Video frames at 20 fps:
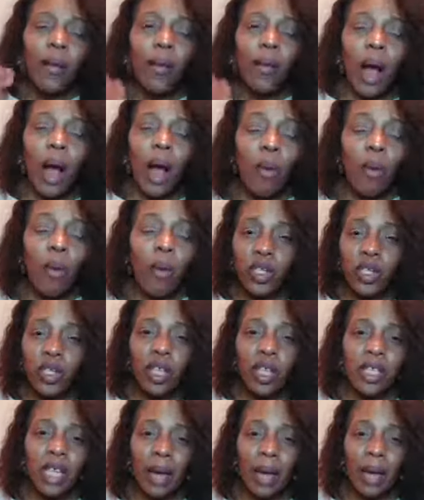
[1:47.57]
I want you to
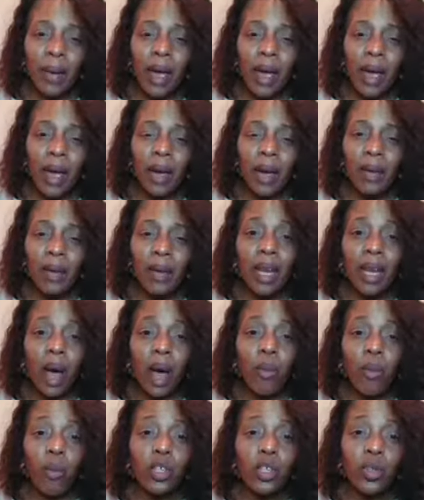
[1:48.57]
type an amen. I
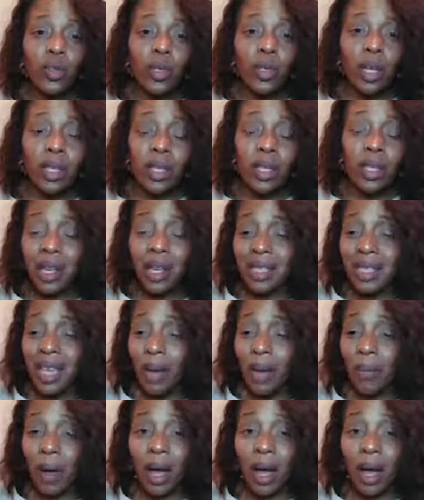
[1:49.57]
want you to type
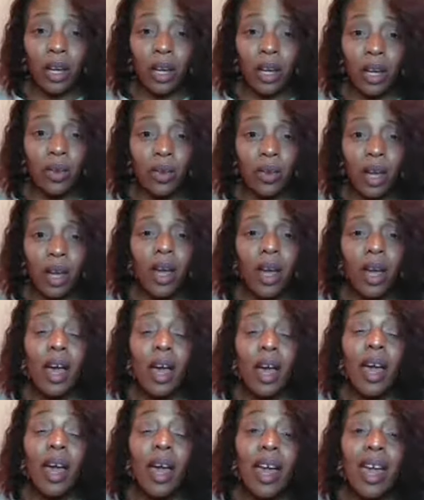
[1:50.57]
a hallelujah.
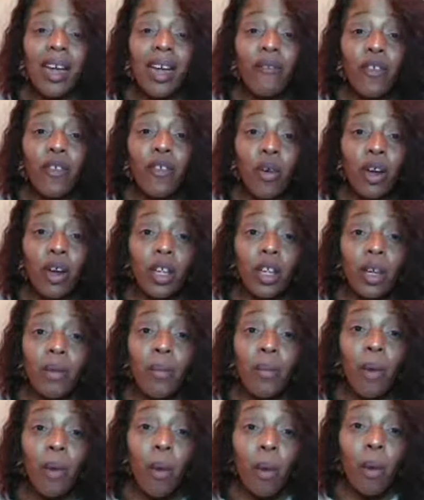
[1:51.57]
If you're on your
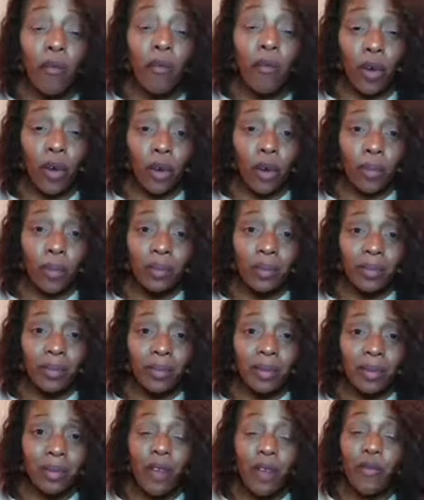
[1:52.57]
mobile
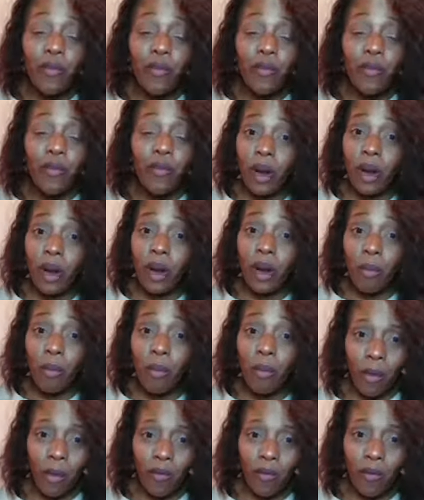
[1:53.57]
phone, if you're
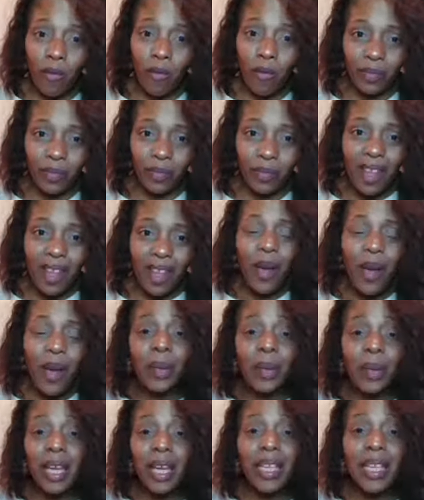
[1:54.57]
on your mobile phone,
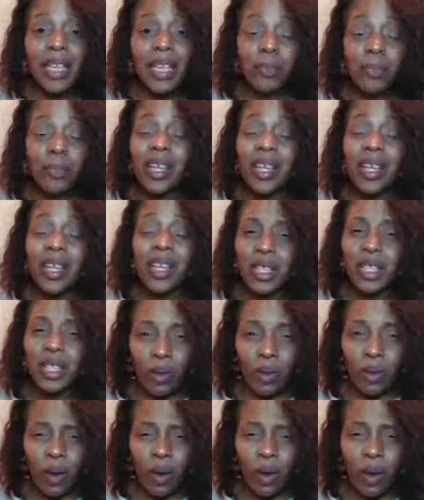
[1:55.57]
please,
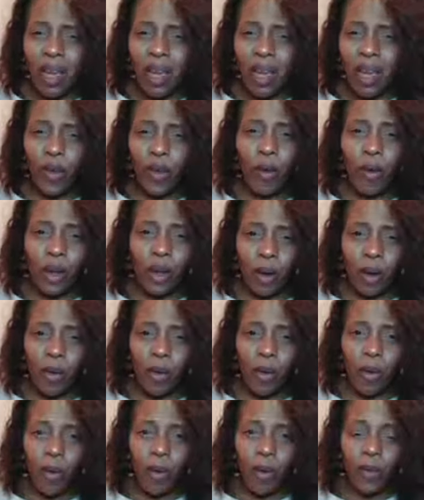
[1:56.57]
please do, if
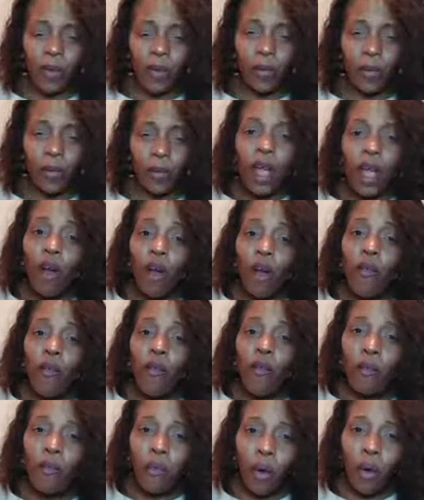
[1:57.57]
you're on your mobile phone,
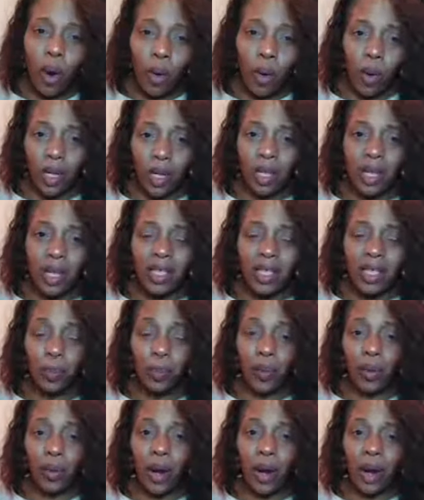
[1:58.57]

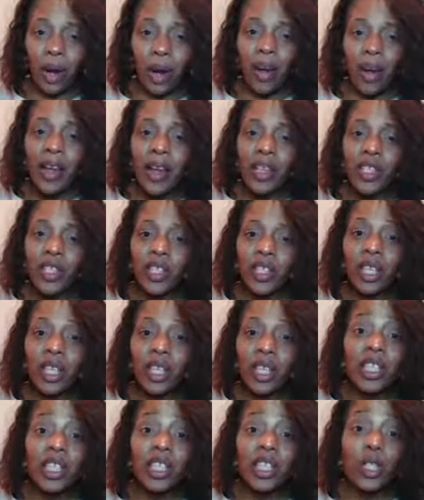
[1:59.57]
forward
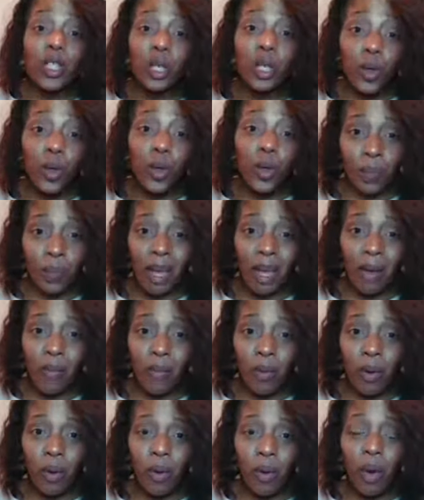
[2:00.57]
this prayer
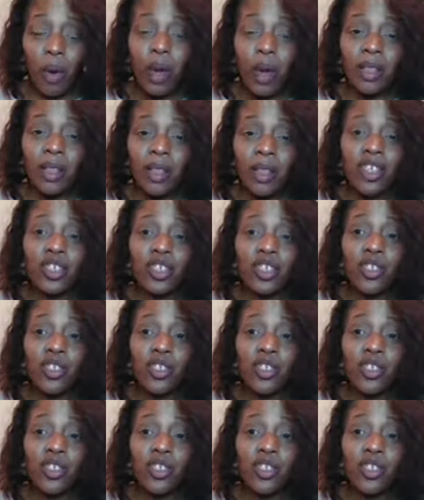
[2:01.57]
to these two